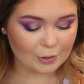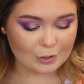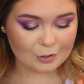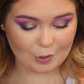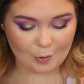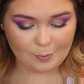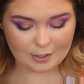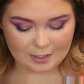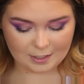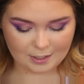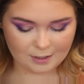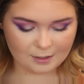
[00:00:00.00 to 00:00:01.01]
So
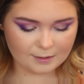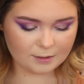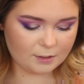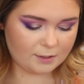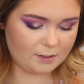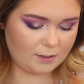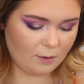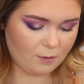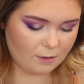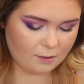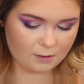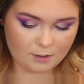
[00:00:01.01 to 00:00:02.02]
pretty, so
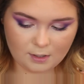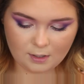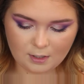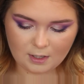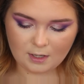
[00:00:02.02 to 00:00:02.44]
good.